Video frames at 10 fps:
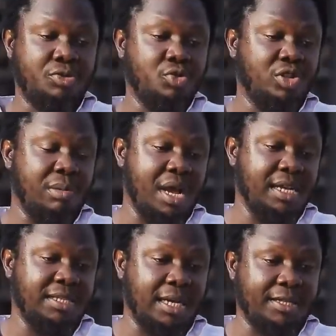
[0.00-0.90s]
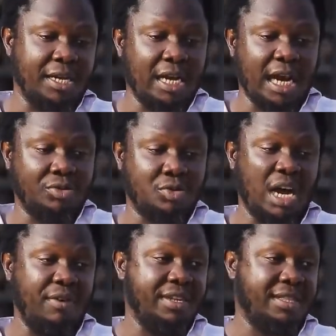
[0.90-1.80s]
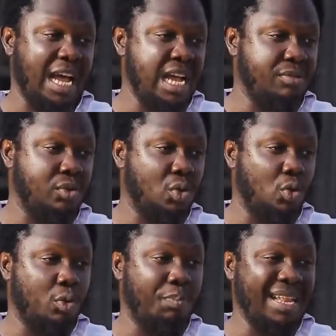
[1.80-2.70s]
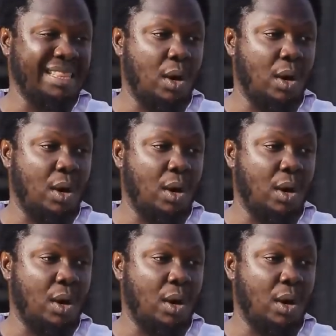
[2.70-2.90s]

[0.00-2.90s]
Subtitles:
truth remains that I do not have the time to banter